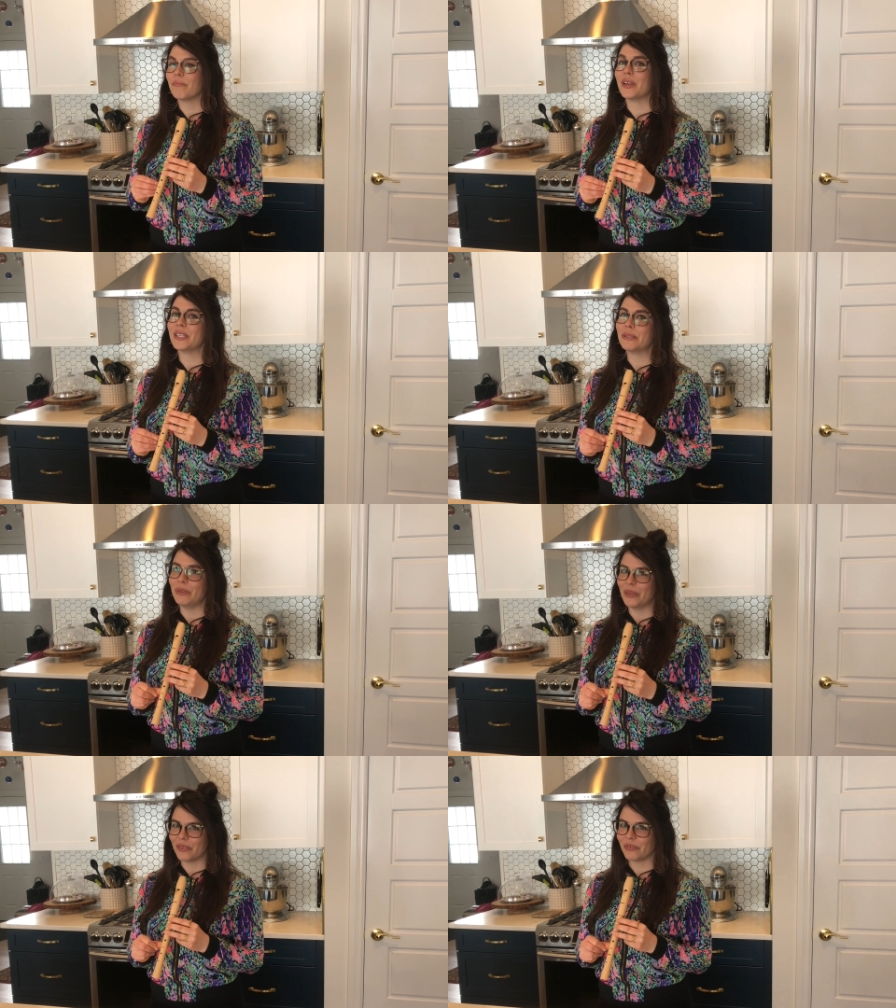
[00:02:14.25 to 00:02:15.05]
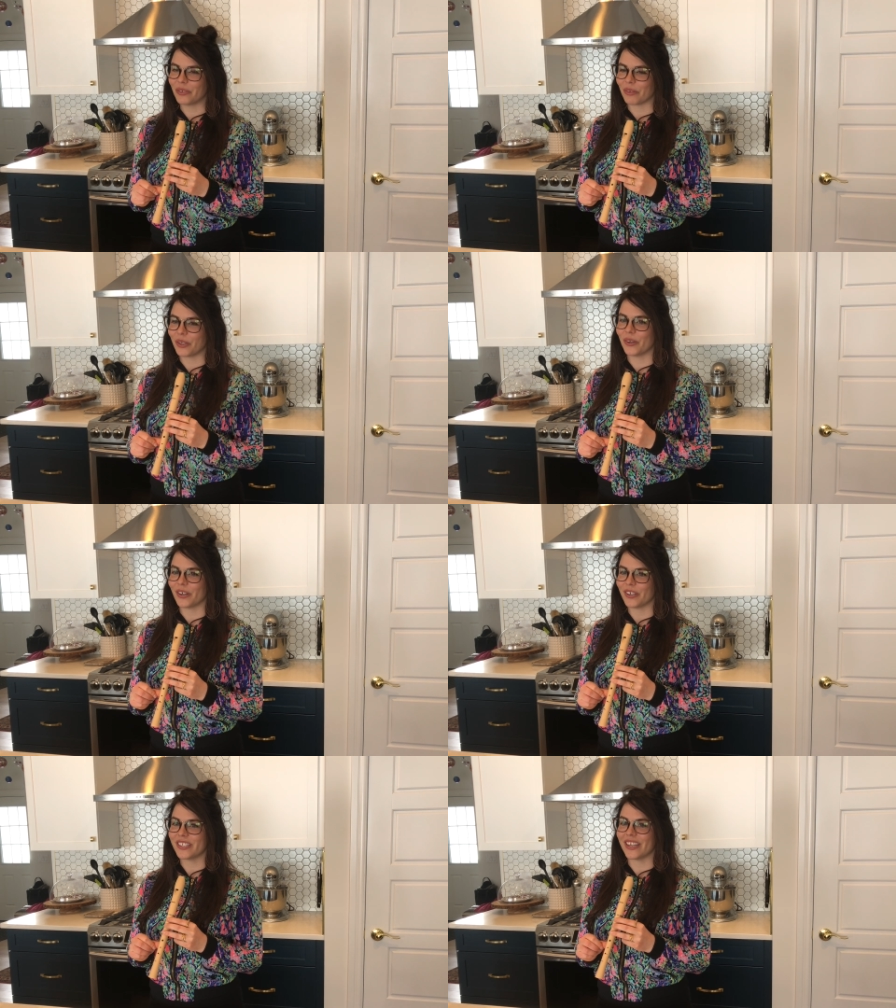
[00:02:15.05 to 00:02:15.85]
makes beautiful
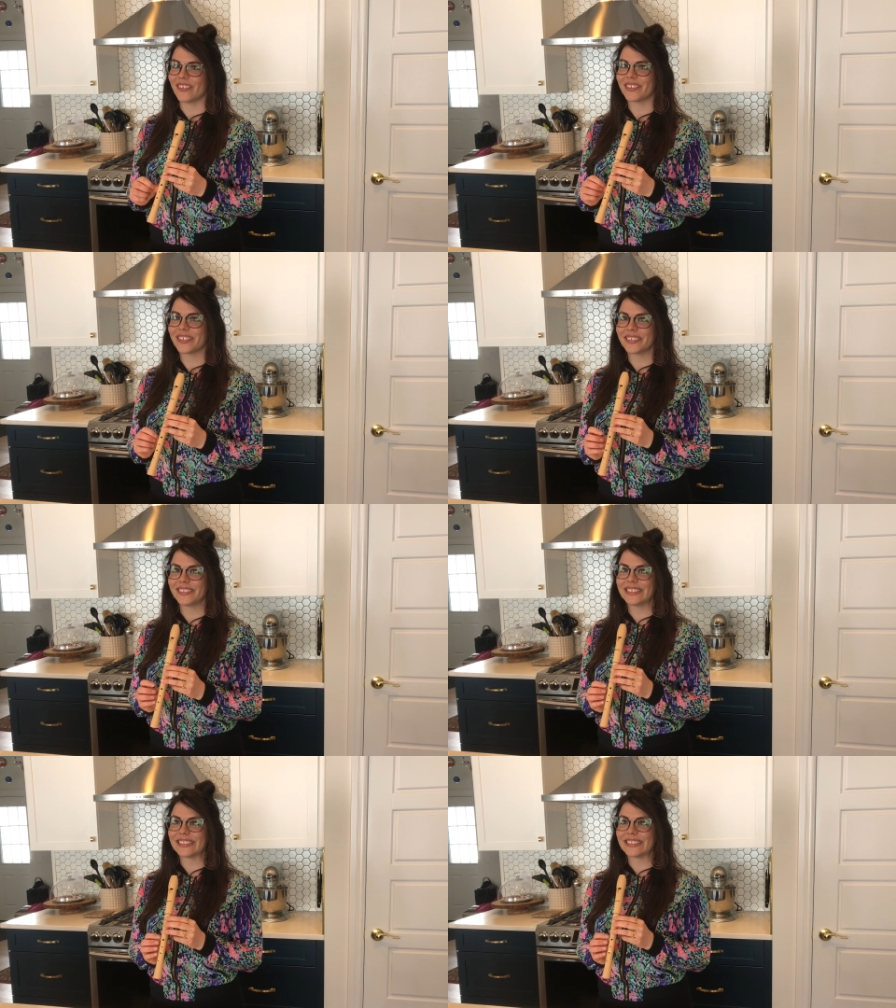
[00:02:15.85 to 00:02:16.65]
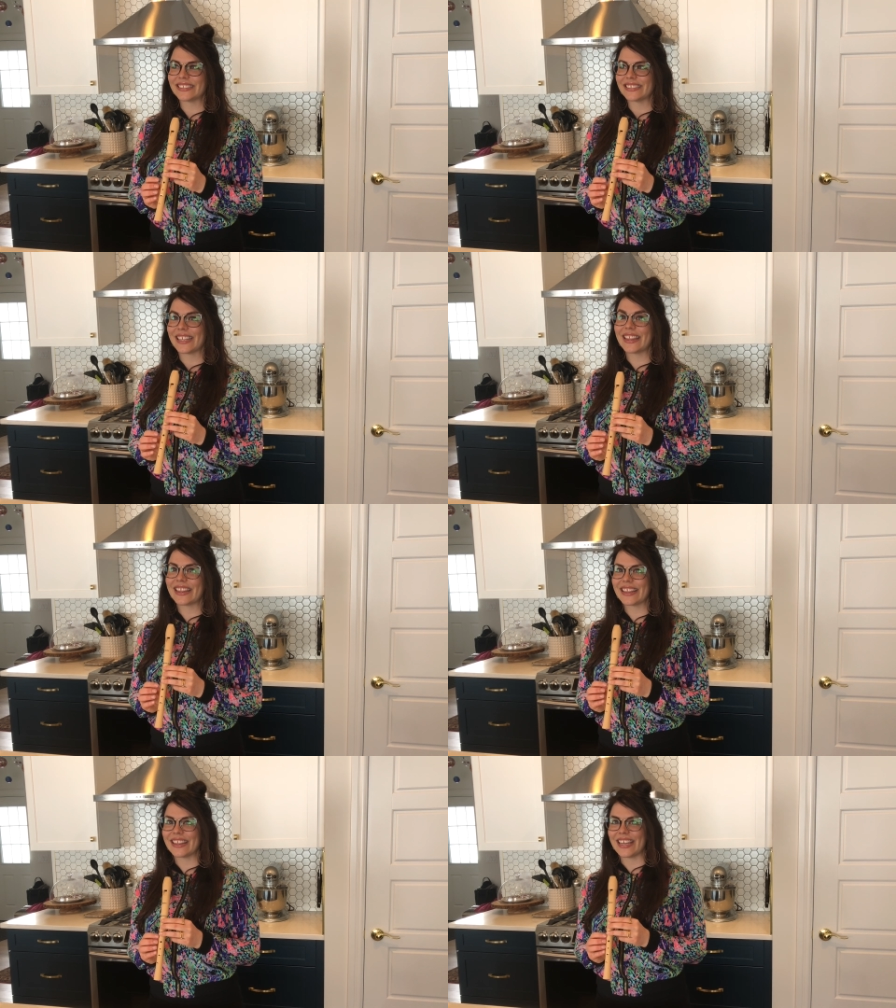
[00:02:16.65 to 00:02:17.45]
recorder sounds.
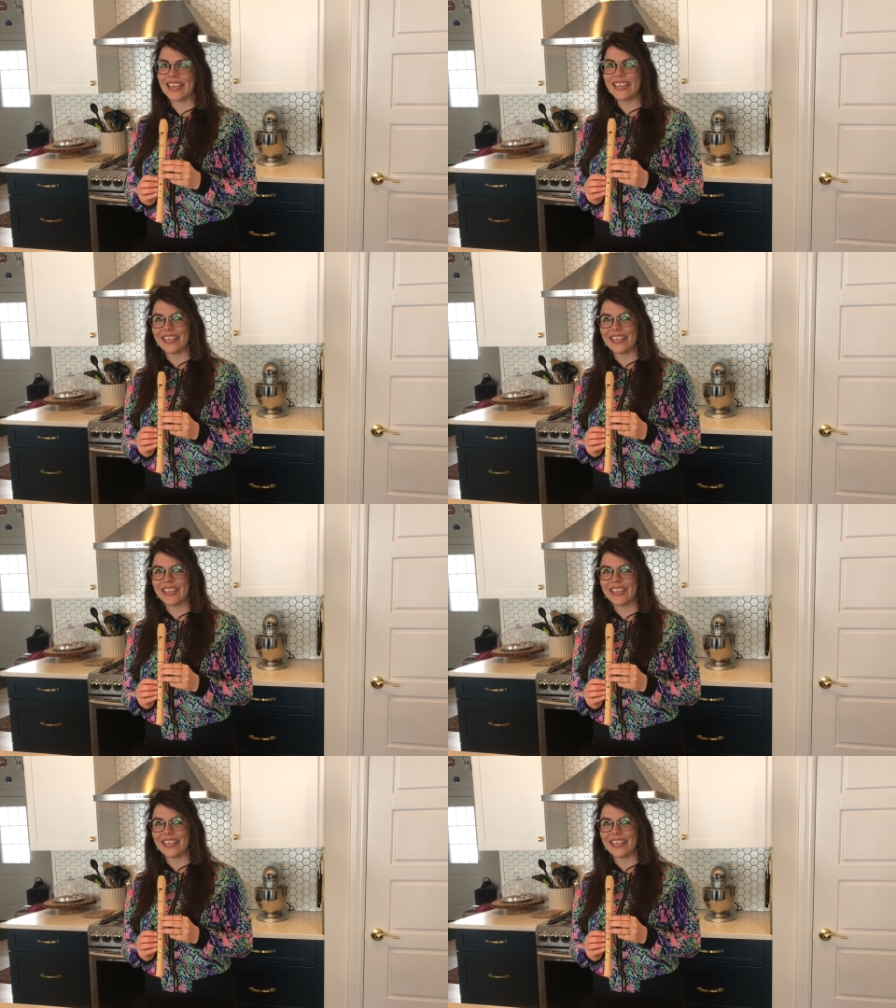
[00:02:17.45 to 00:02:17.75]
Thank